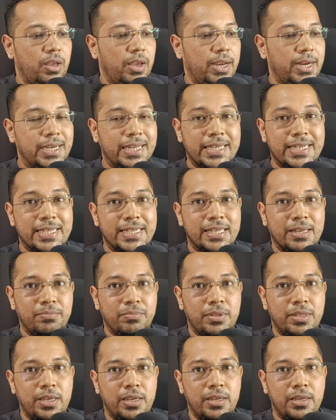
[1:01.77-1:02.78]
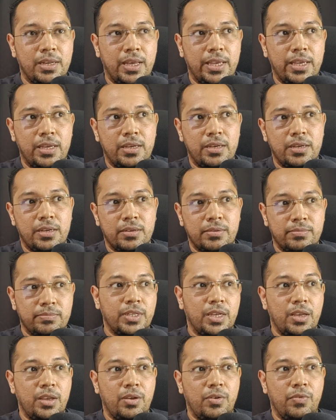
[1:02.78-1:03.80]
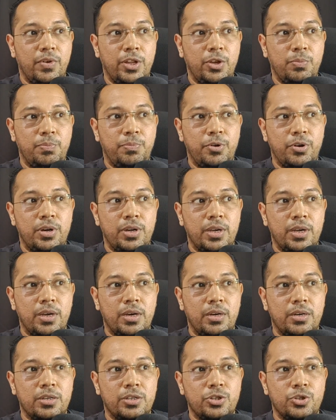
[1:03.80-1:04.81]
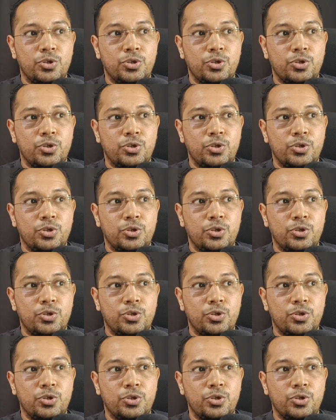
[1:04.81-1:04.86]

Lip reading: It is something like when you put a